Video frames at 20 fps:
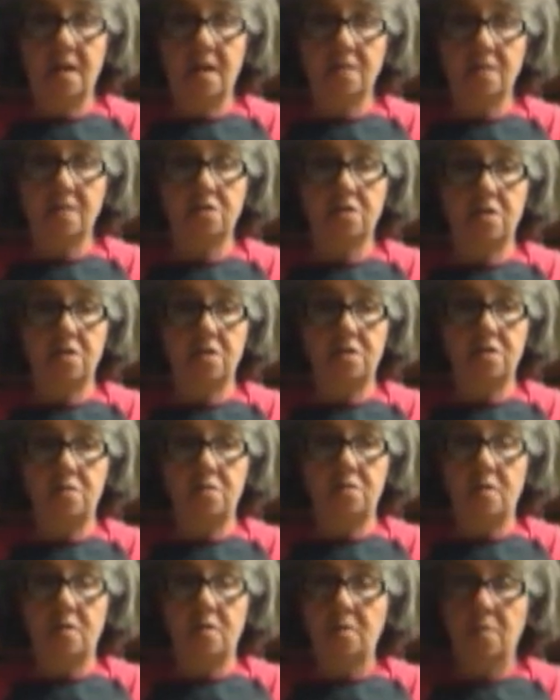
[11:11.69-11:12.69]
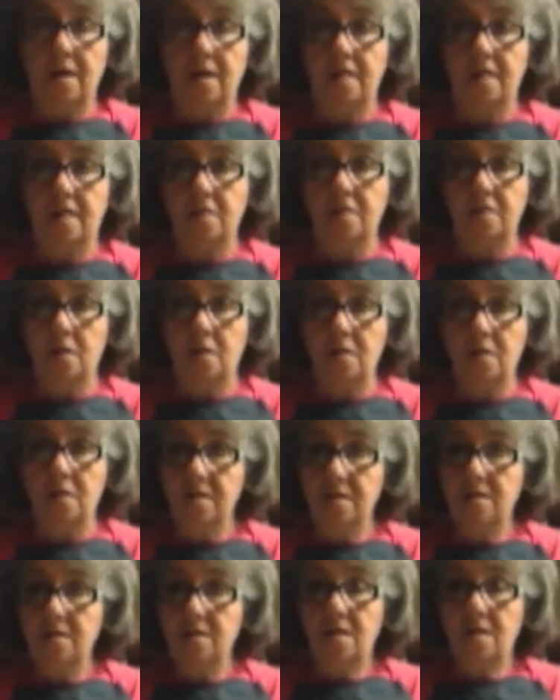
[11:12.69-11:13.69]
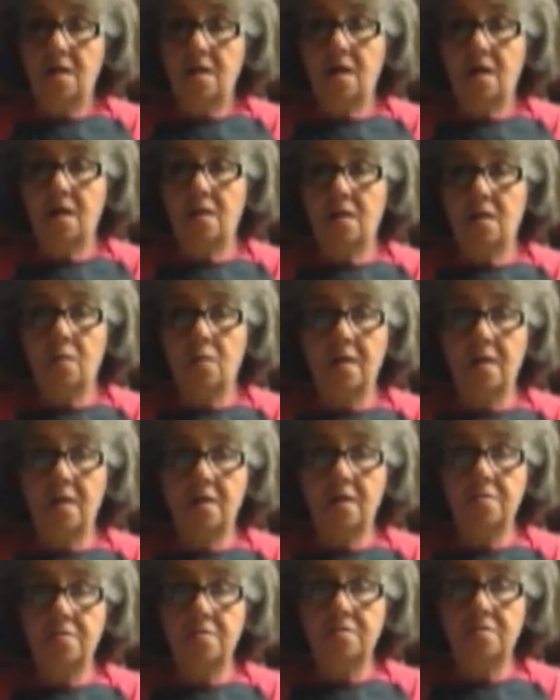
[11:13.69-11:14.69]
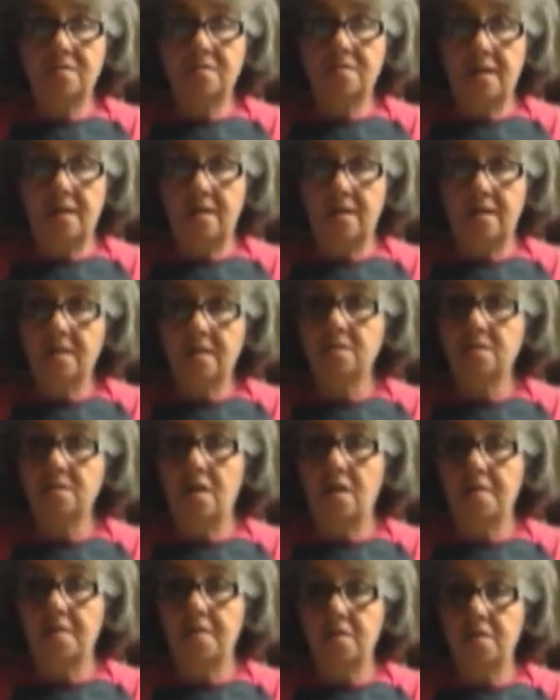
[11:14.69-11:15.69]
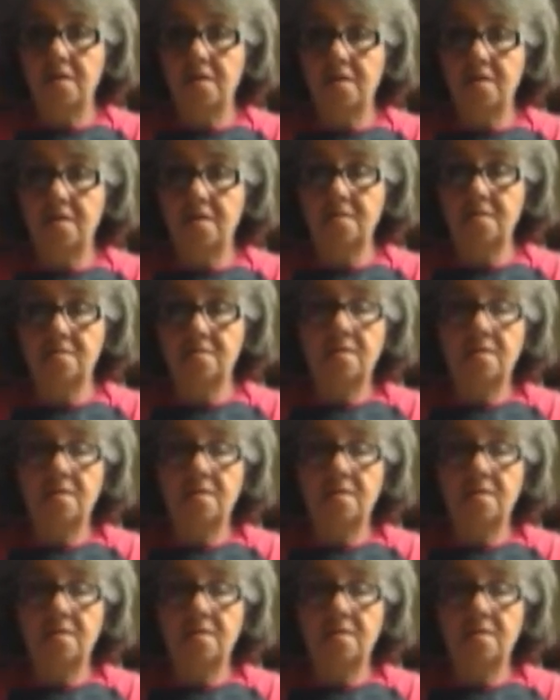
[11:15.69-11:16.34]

I'll show you what we have going, what our new Say Yes offer is.